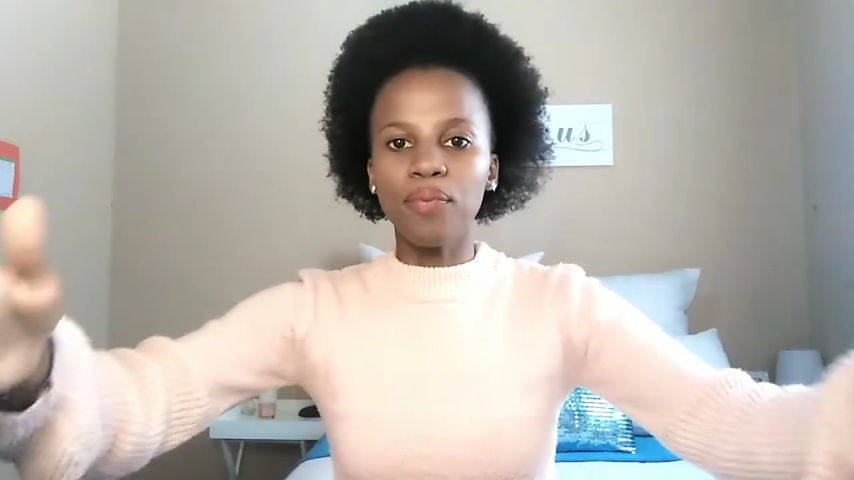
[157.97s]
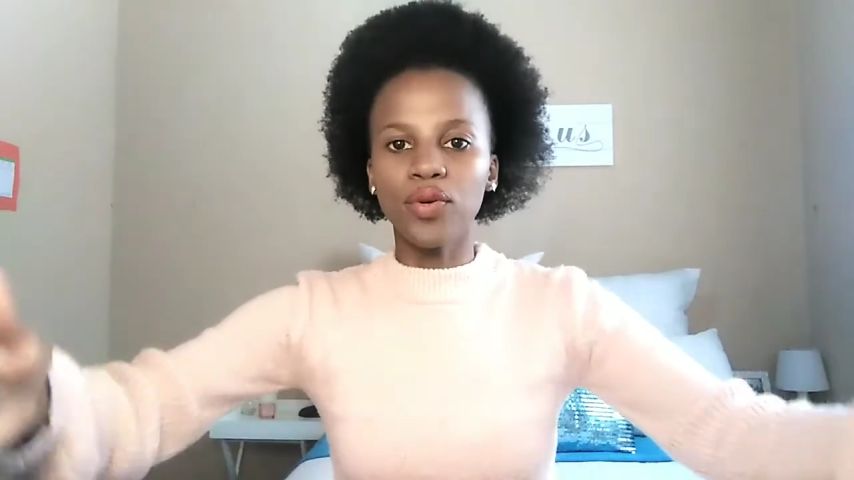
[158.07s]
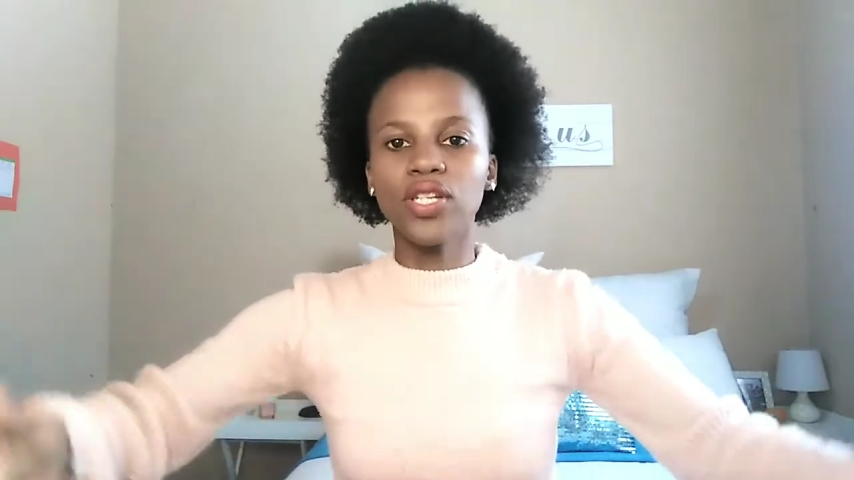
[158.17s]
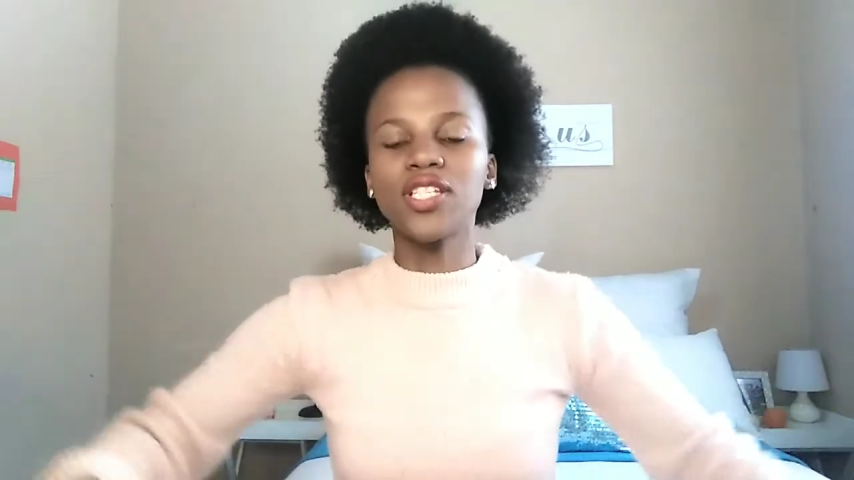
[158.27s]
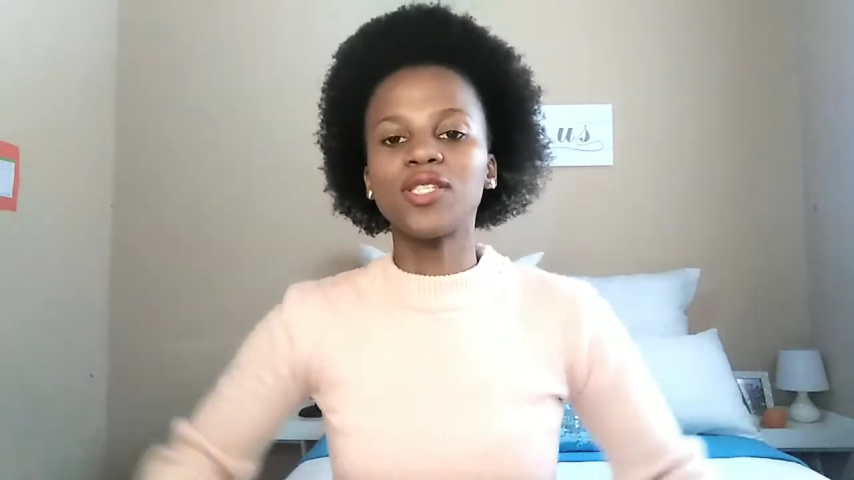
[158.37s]

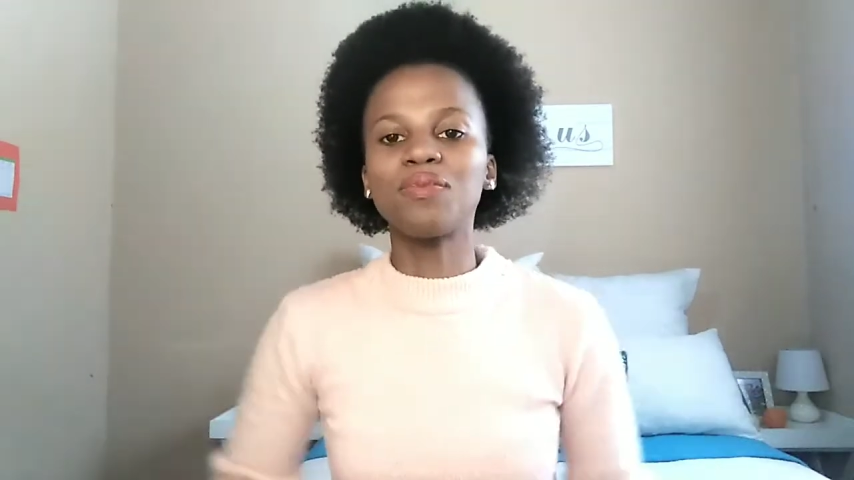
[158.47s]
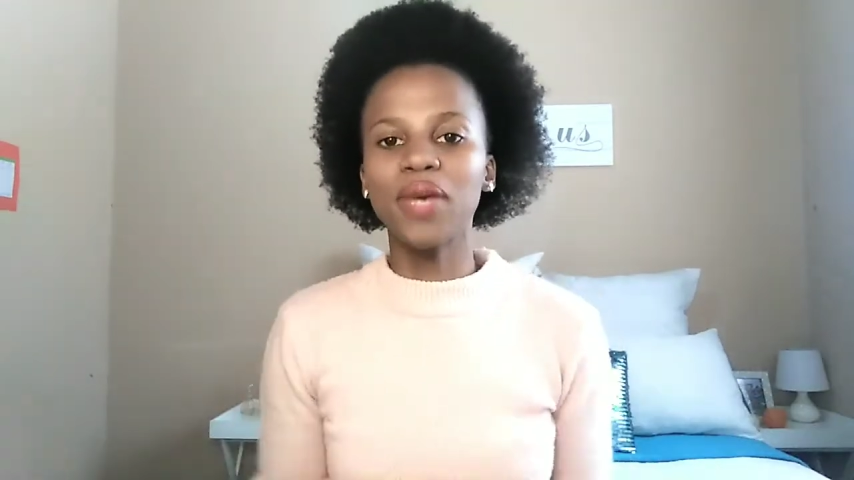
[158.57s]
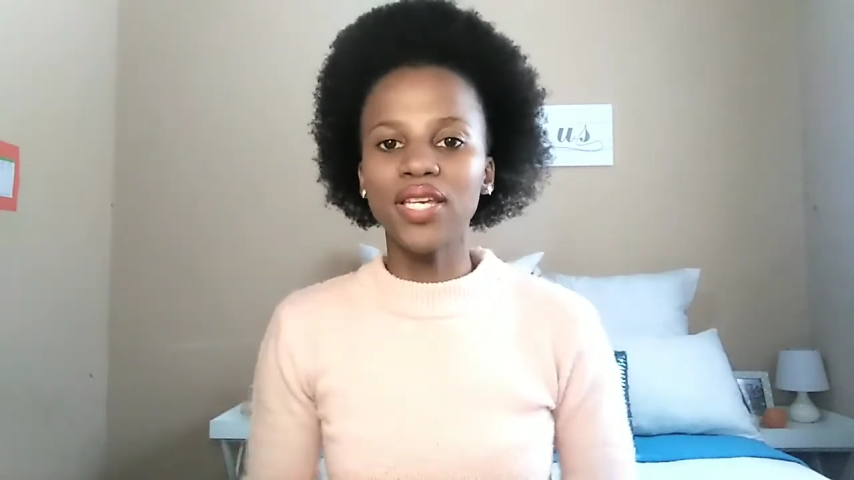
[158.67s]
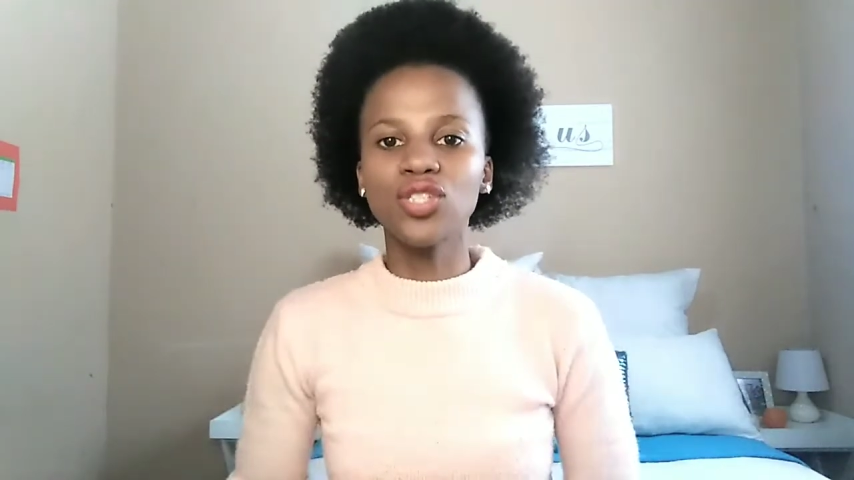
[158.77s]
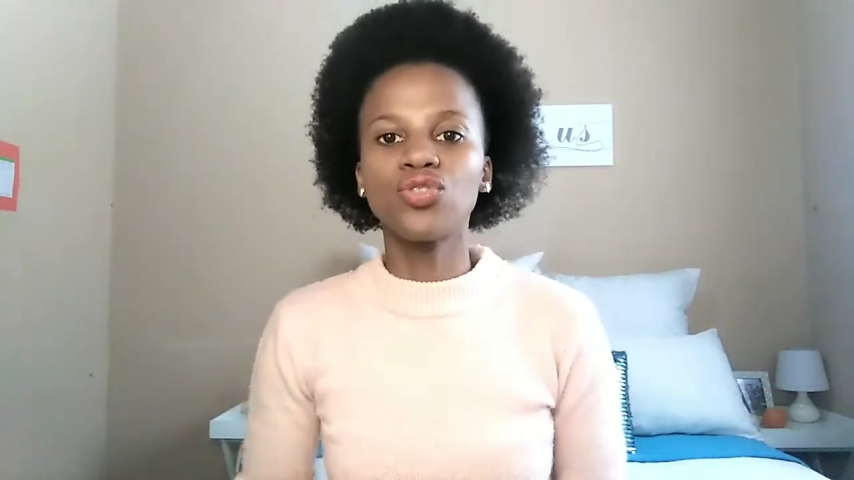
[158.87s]
broader
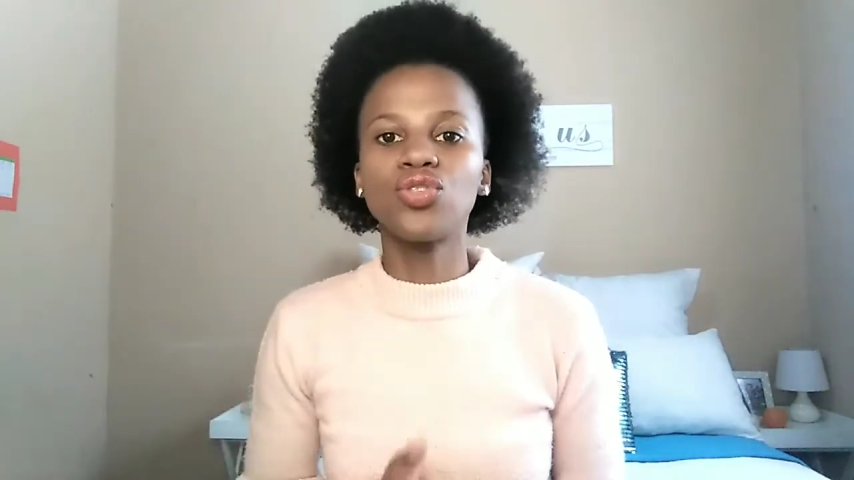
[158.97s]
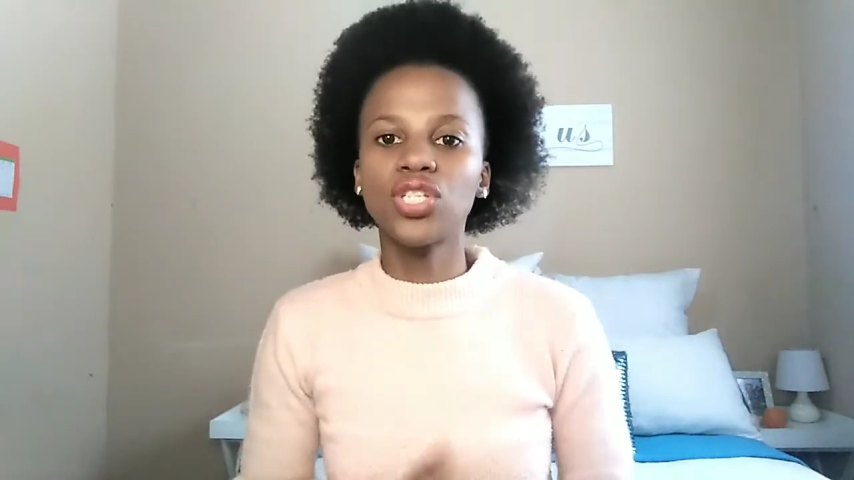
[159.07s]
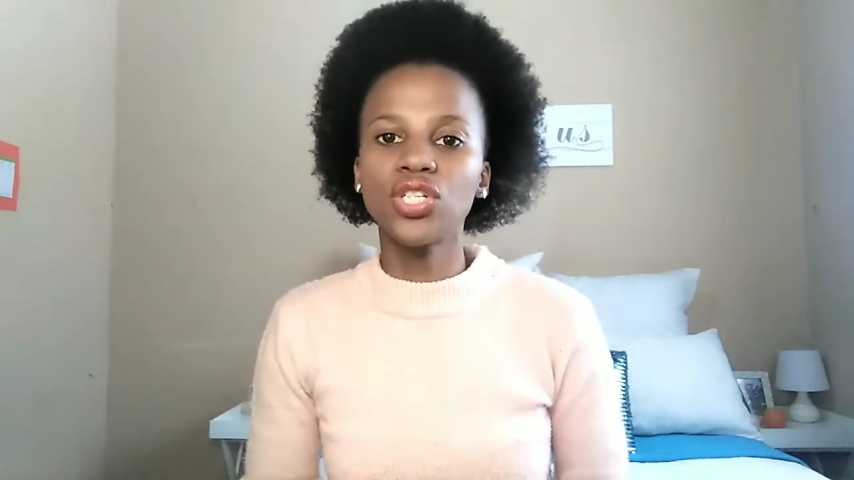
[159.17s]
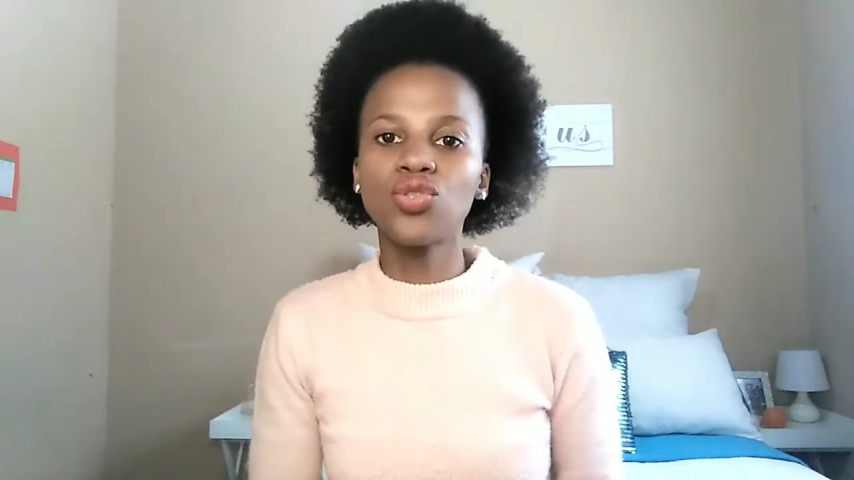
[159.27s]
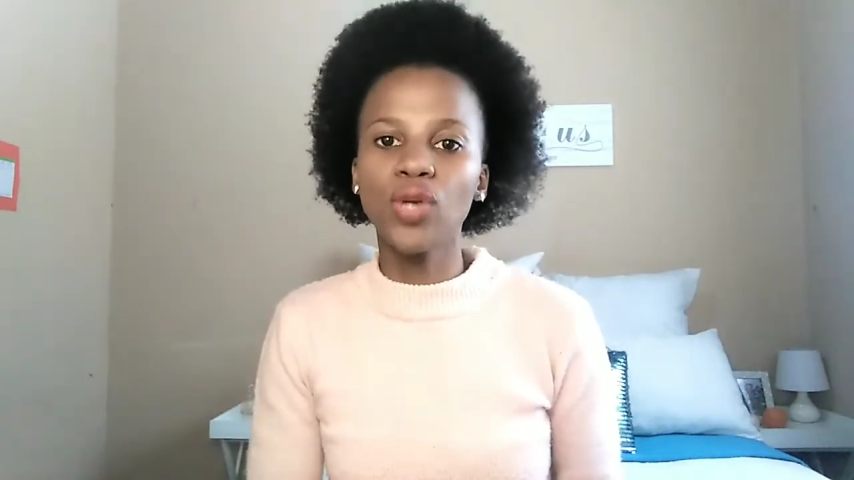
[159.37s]
space, you
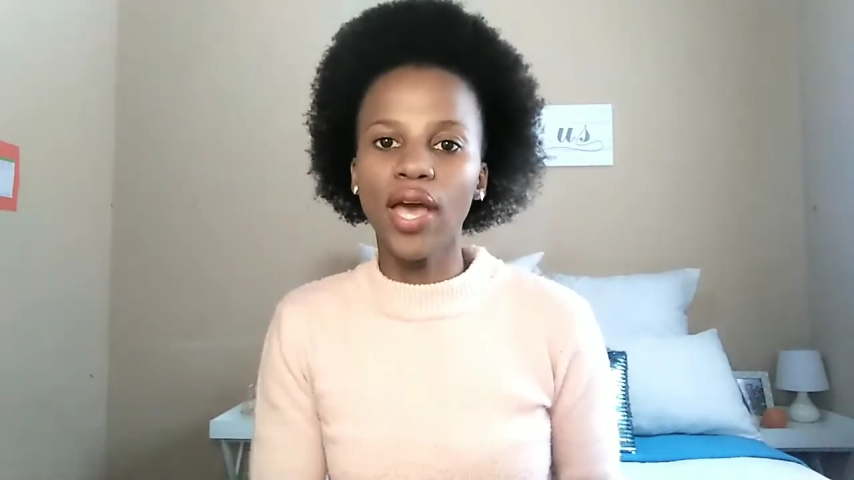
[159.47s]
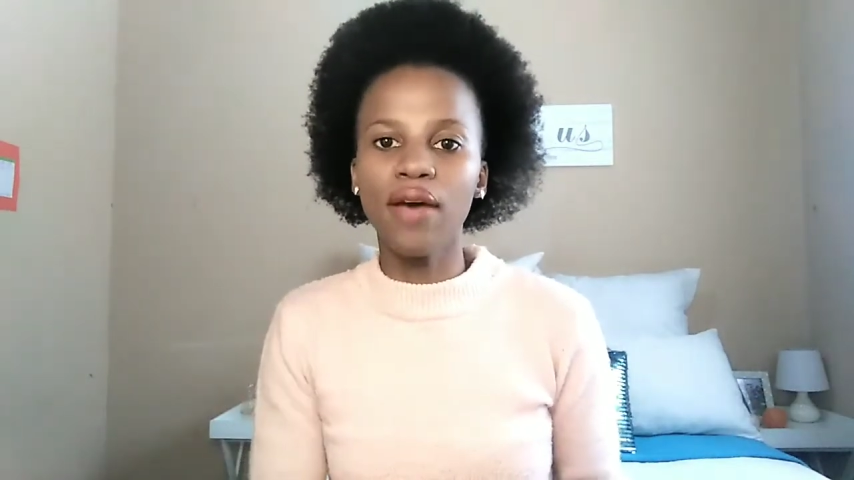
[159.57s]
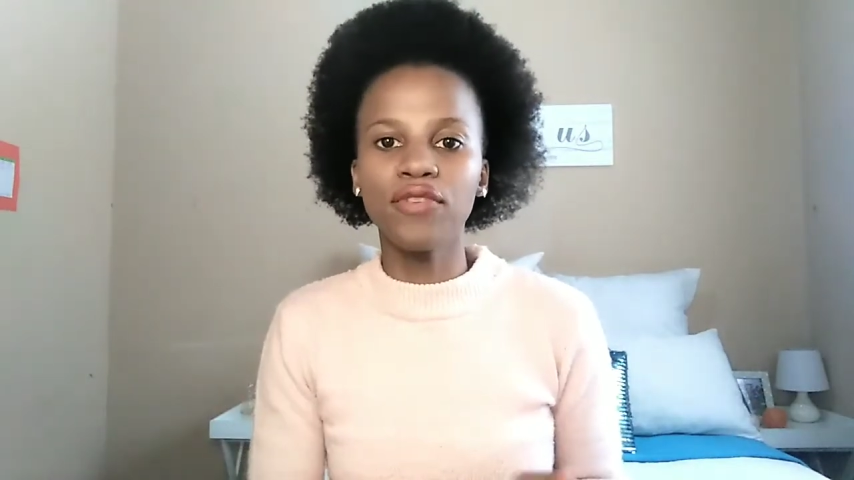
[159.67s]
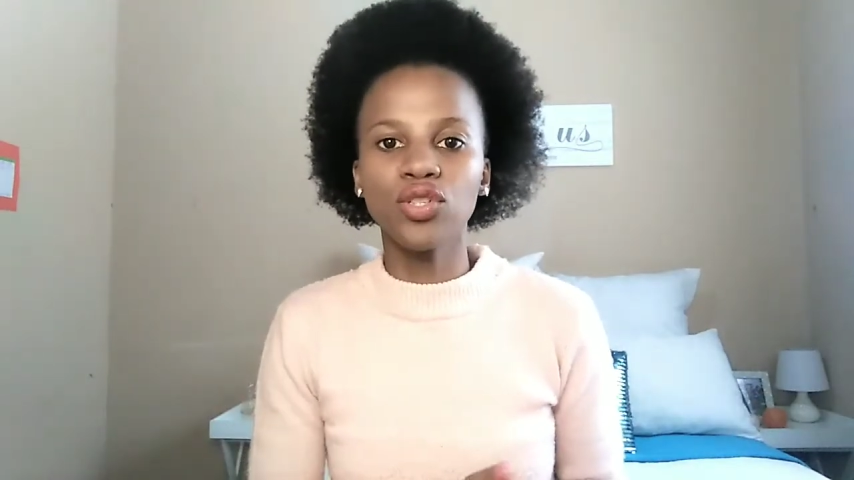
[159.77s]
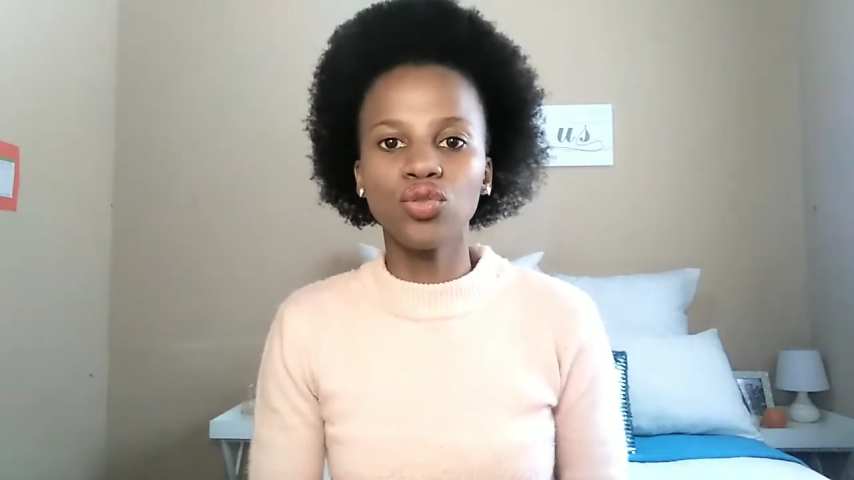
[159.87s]
need to
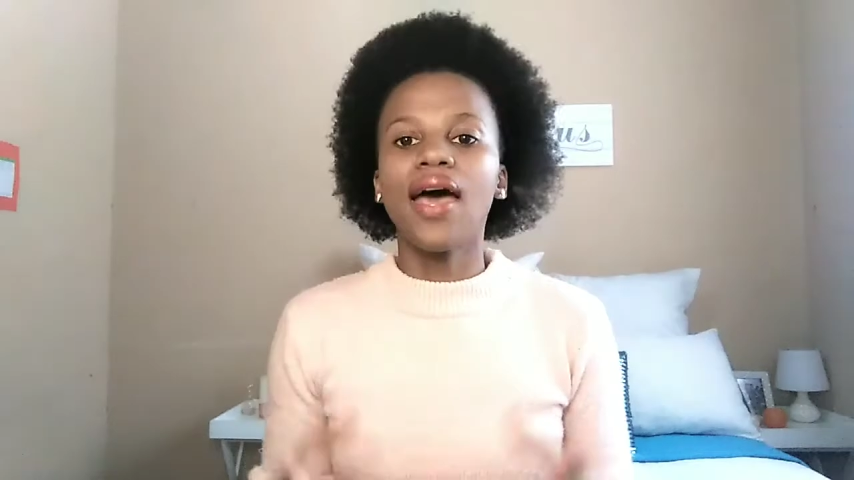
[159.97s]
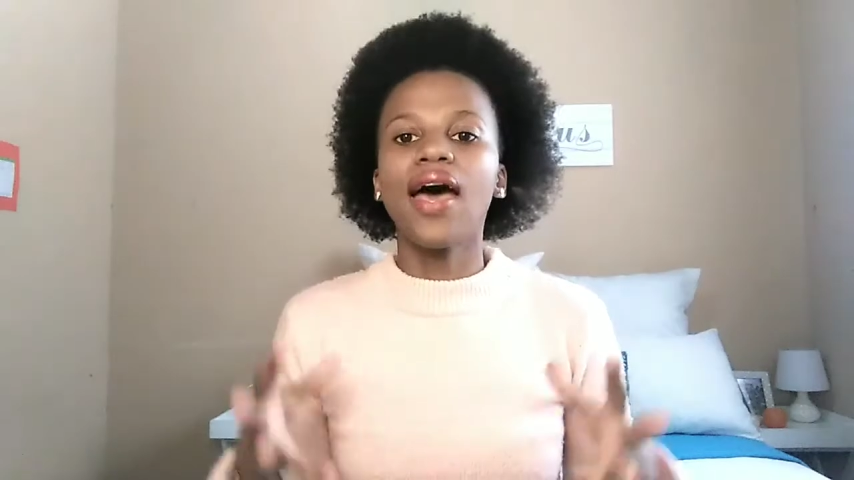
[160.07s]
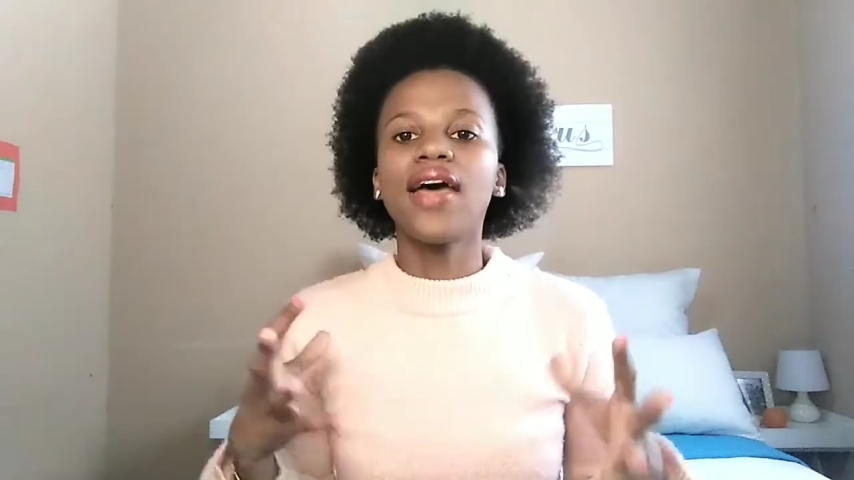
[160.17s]
have a social.